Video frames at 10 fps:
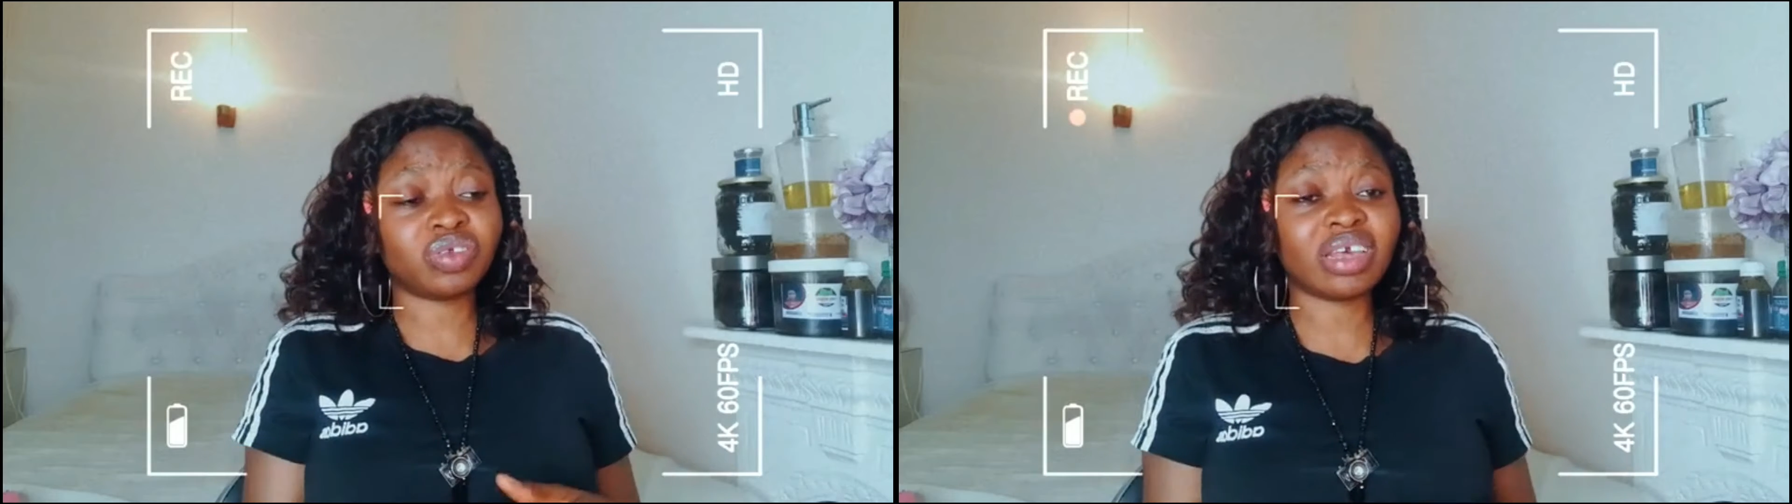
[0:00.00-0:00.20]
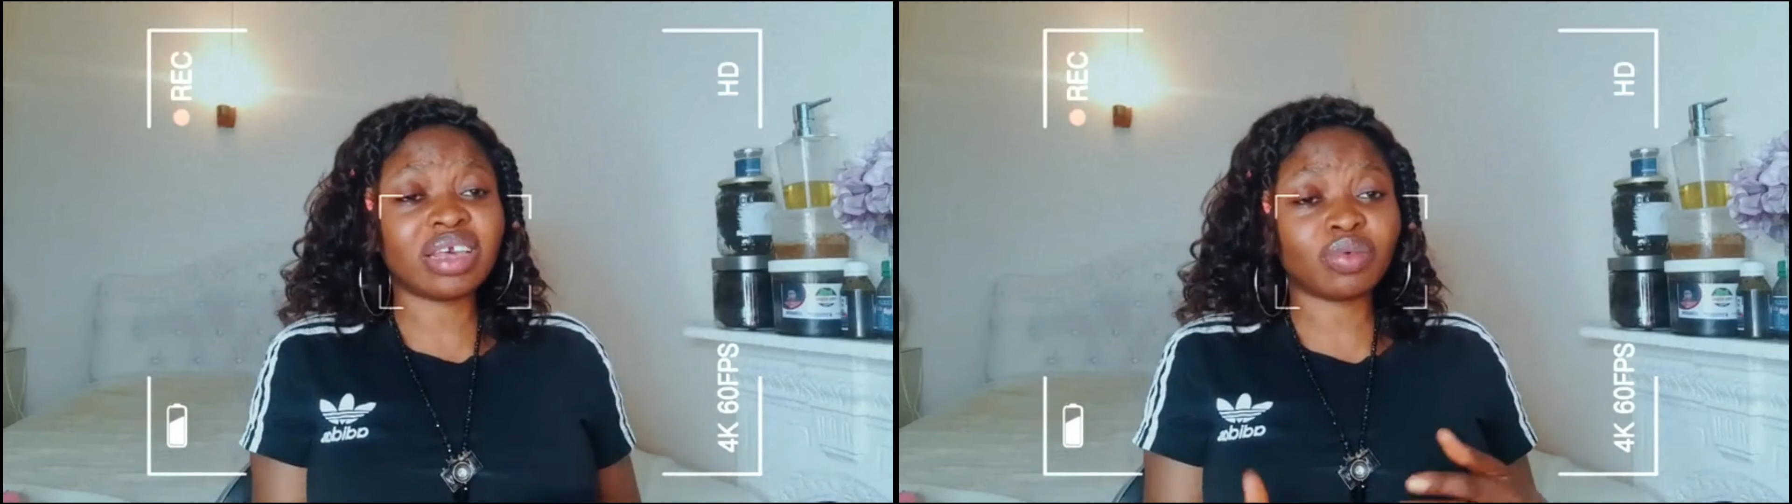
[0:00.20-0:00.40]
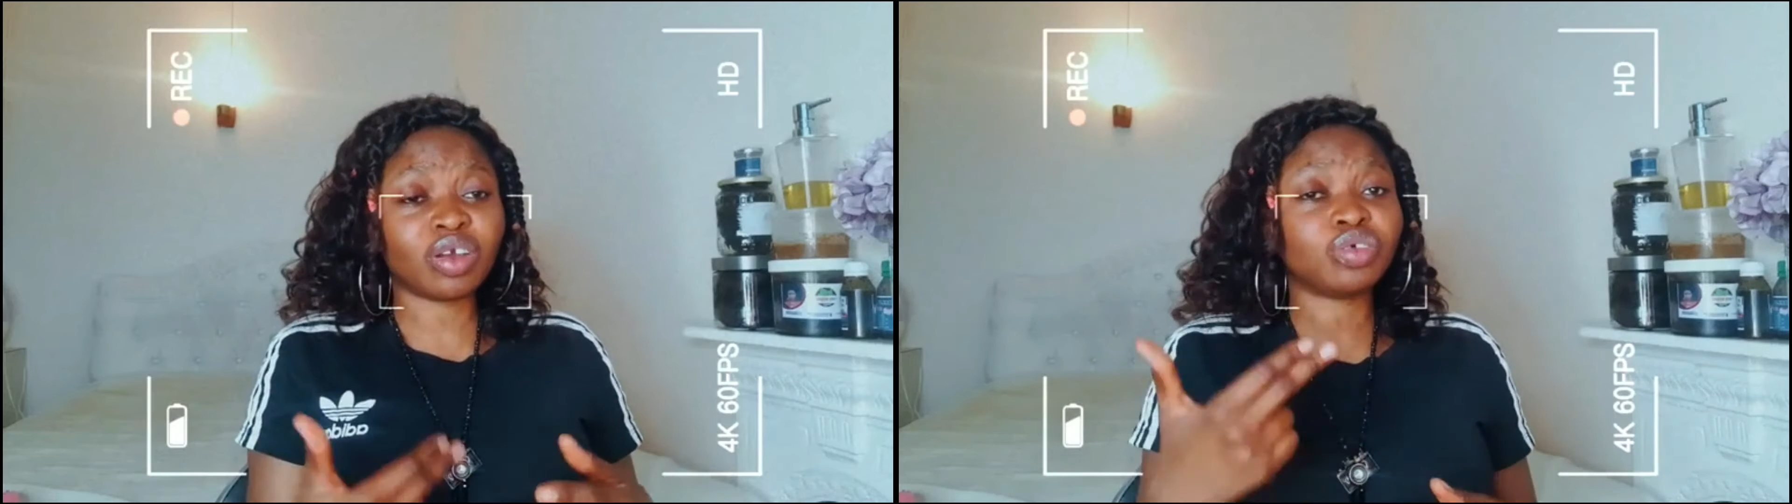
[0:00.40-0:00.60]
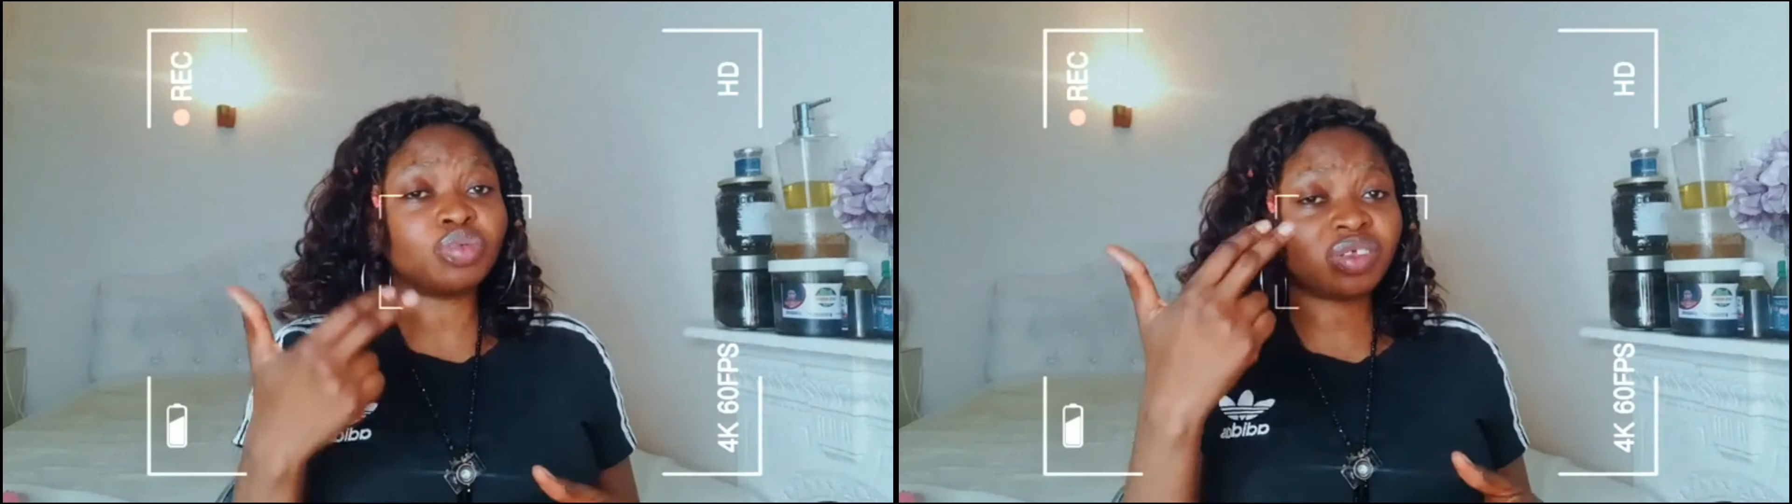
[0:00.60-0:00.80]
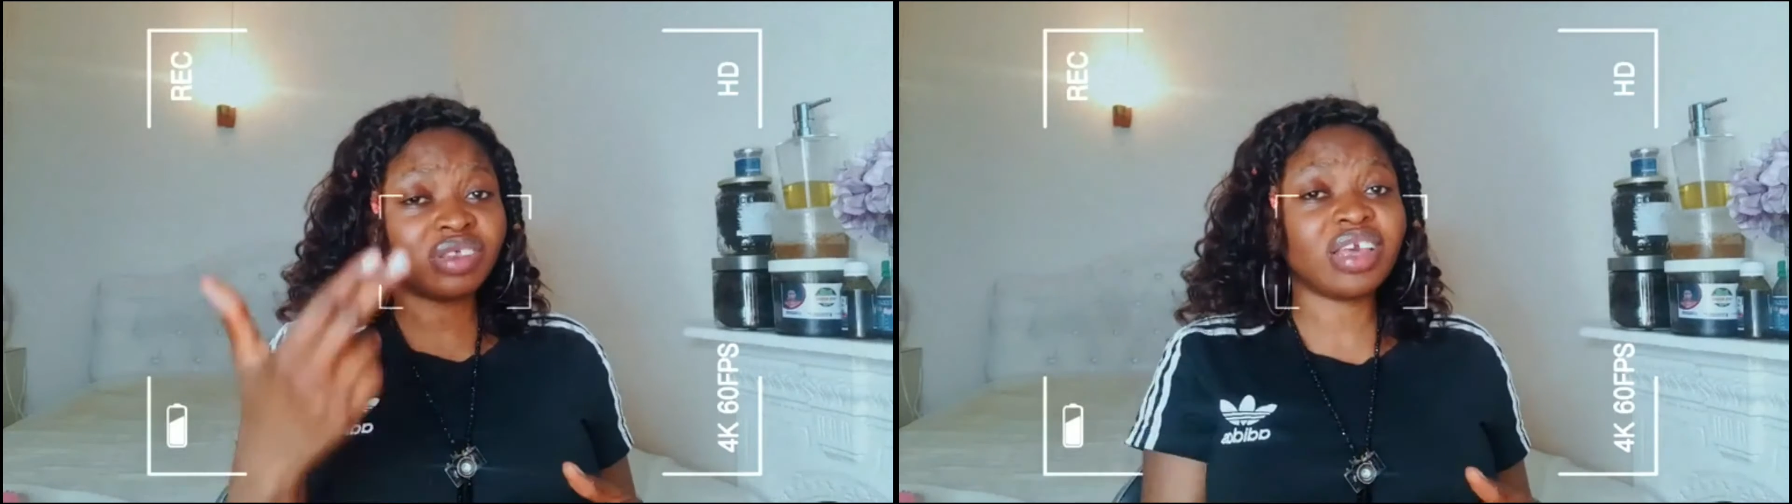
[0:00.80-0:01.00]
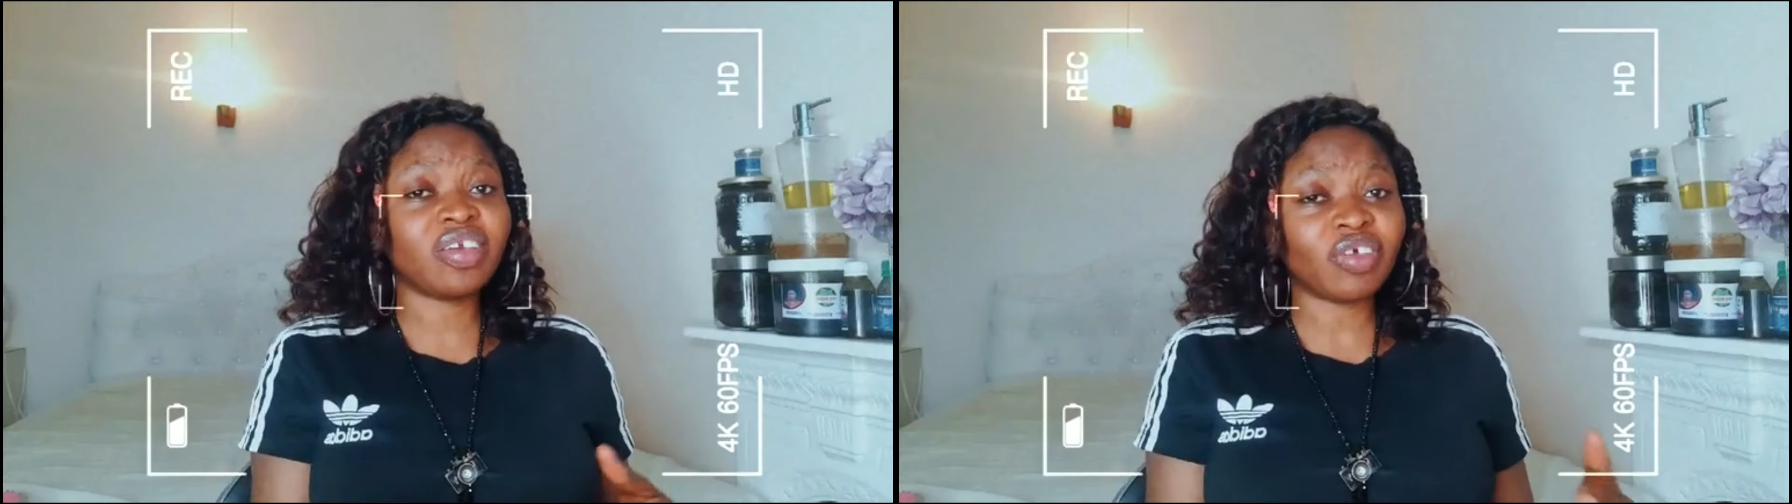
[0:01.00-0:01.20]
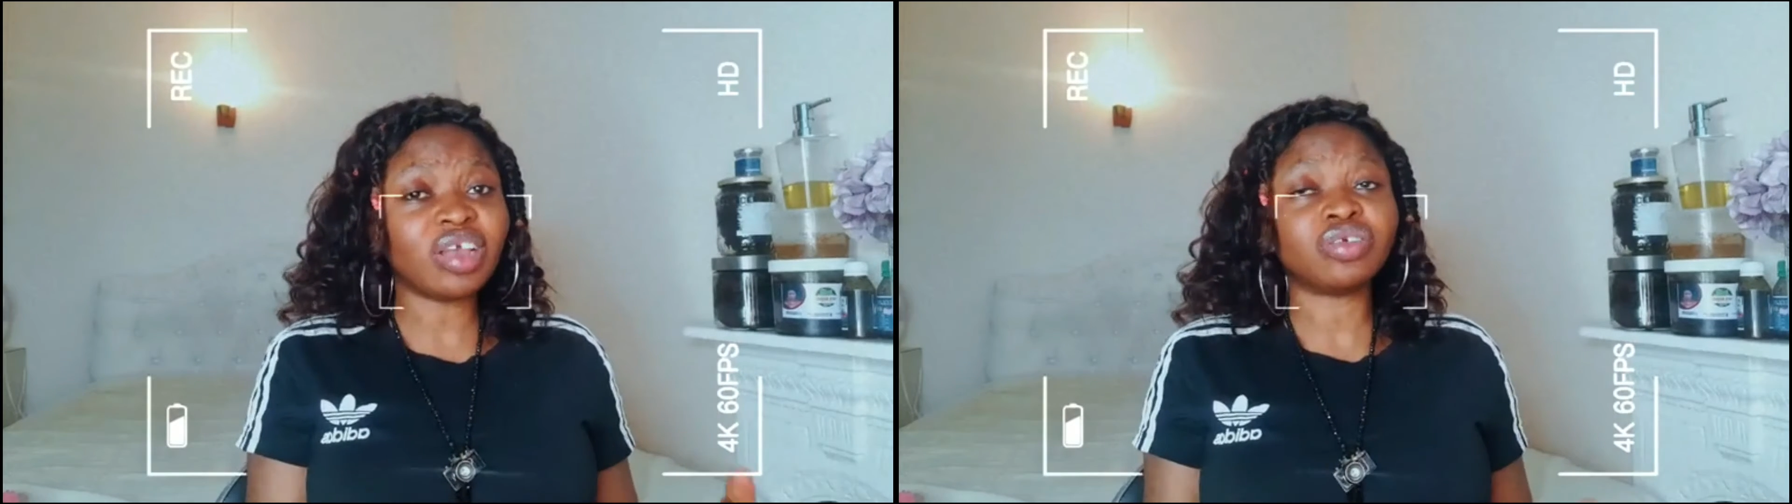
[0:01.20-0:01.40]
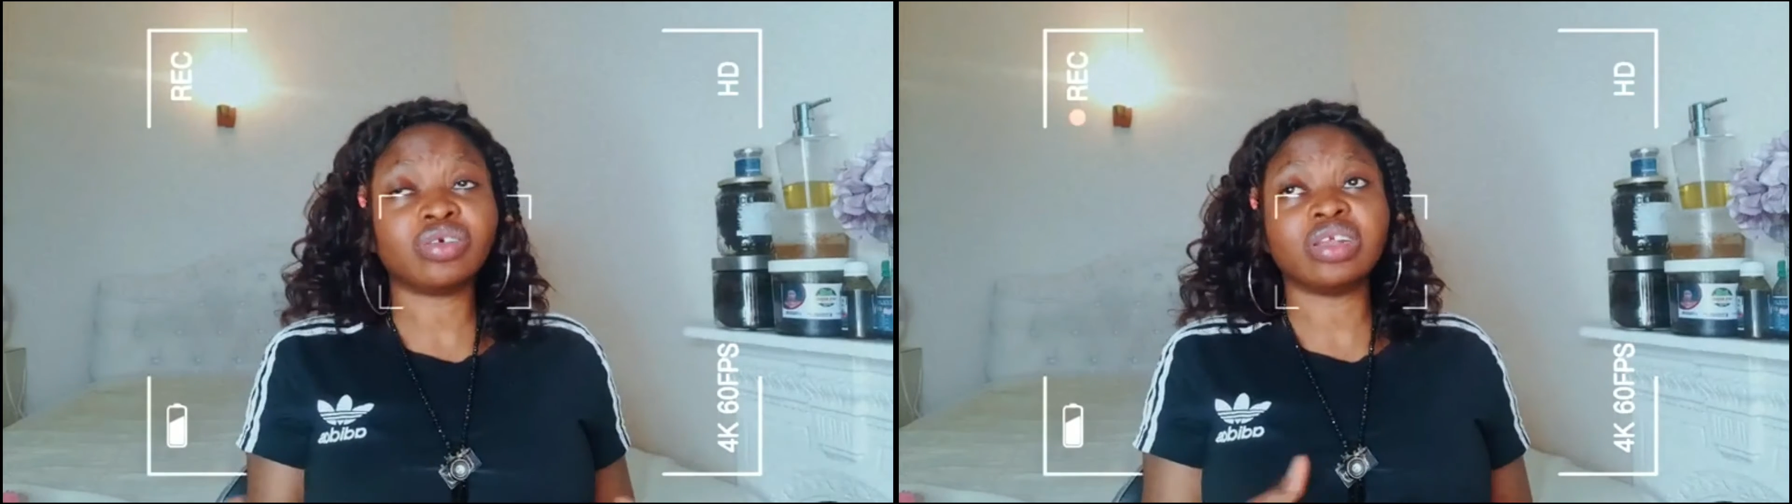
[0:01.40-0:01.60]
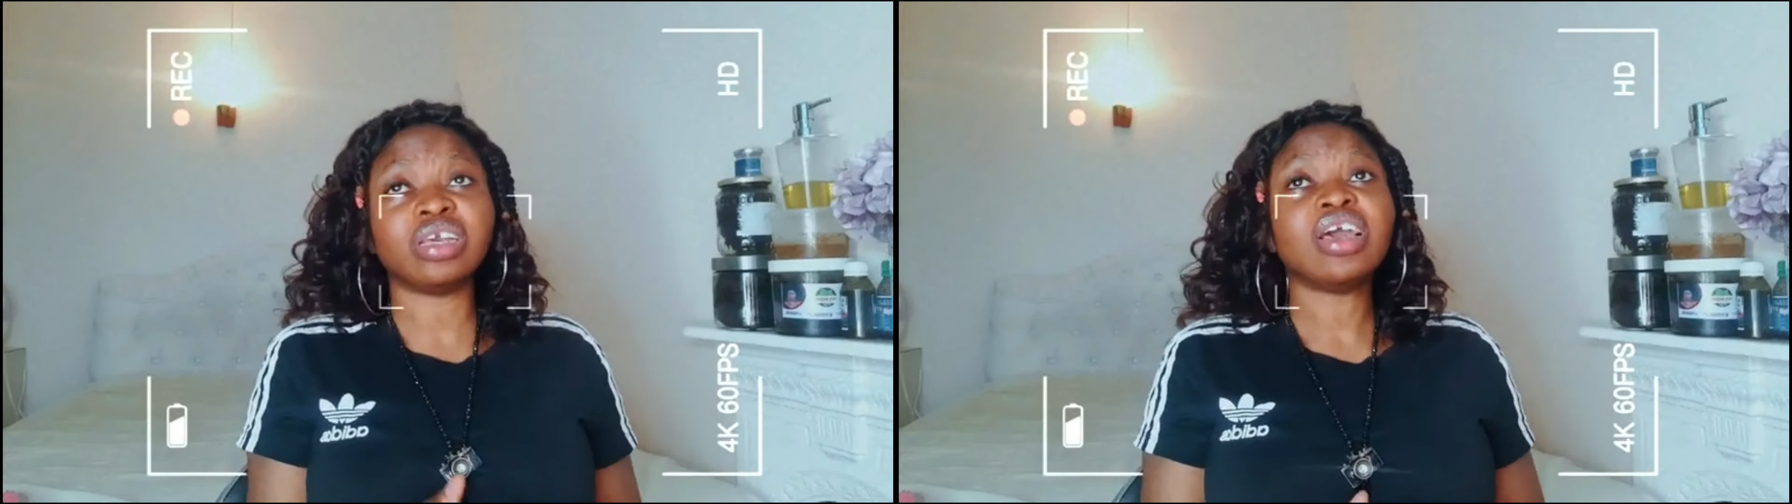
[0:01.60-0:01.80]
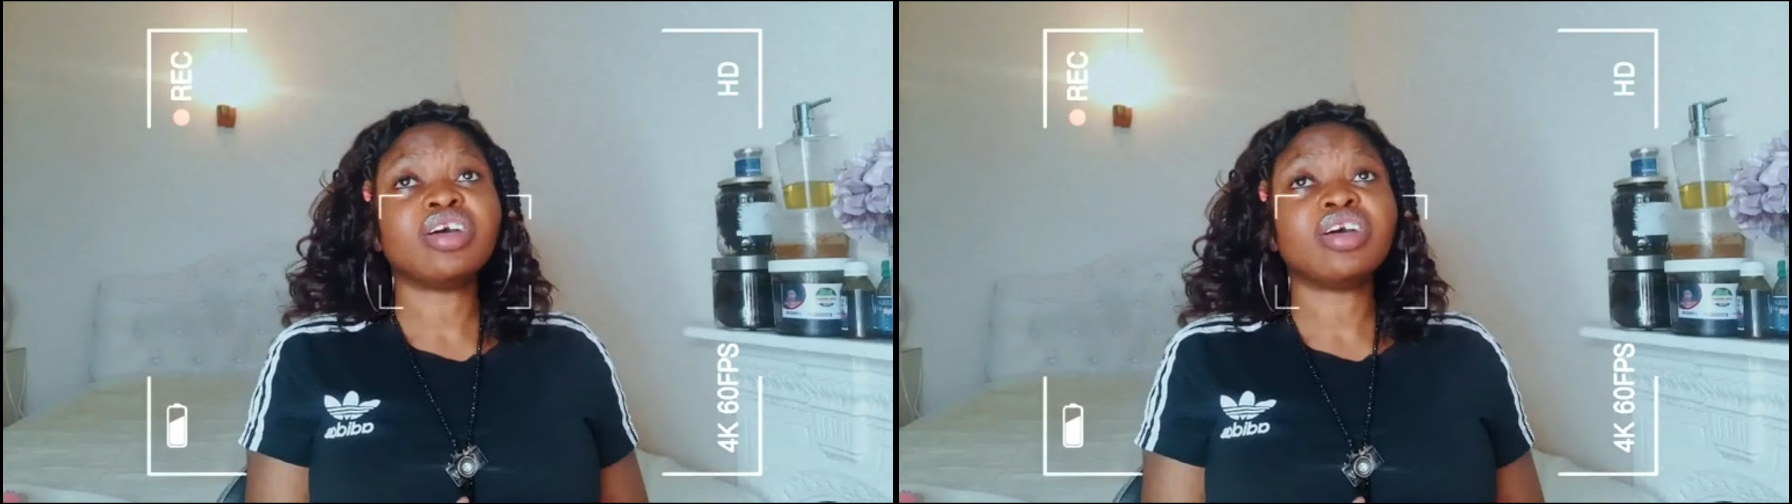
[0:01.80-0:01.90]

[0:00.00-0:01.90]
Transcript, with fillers: say is what you will see eventually